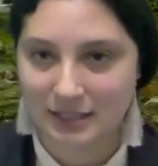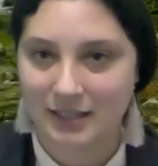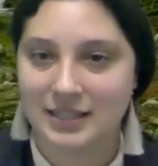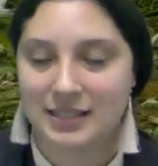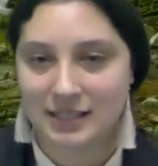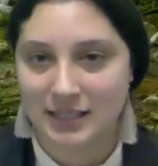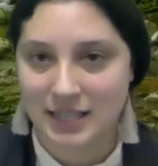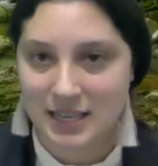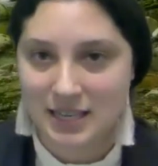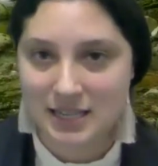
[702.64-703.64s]
let's
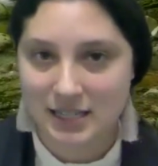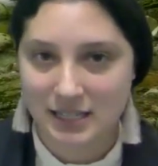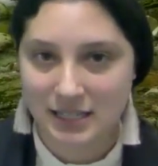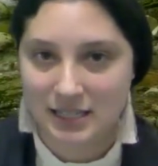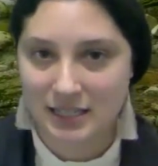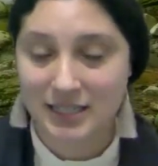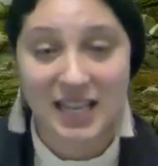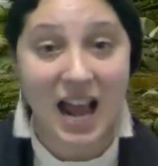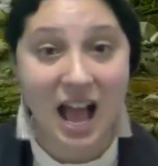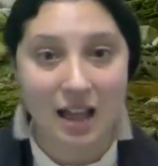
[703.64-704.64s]
see
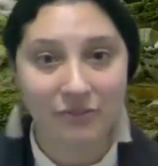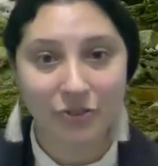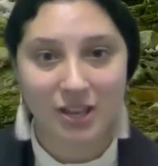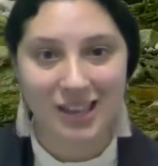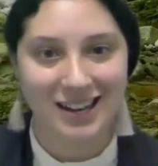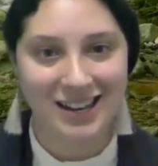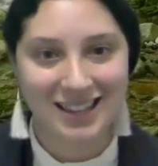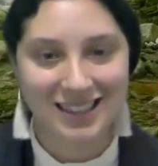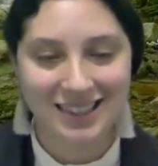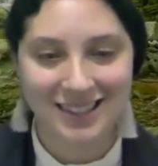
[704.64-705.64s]
did I forget
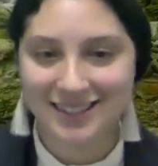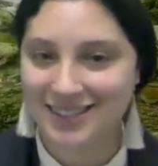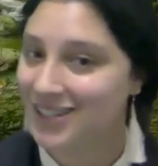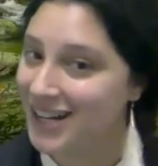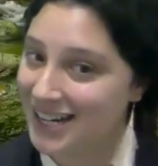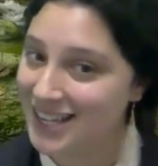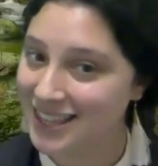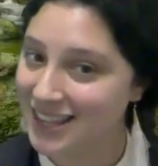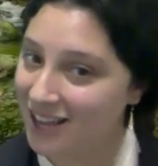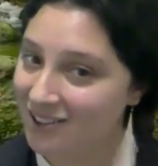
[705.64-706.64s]
anything? Is there
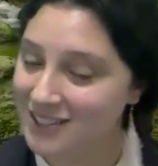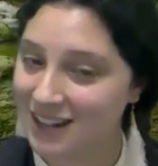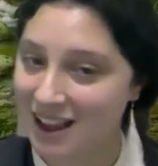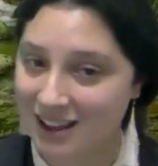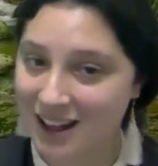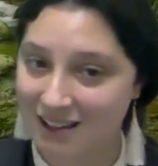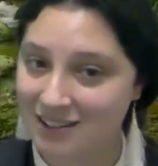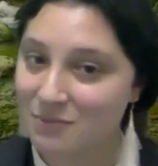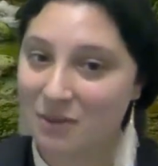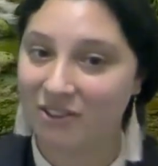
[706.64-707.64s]
anything else that I can
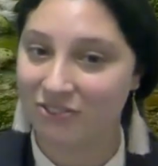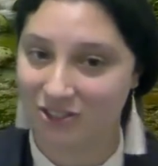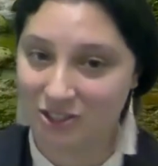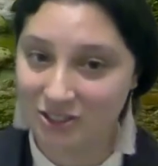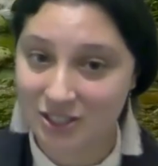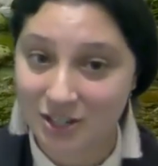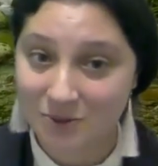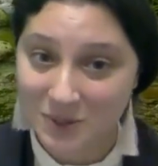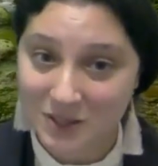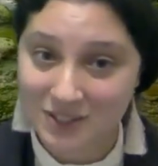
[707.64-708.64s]
add to my field
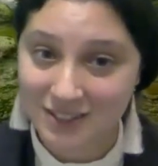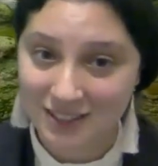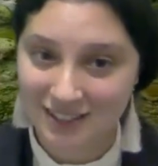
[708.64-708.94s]
notes?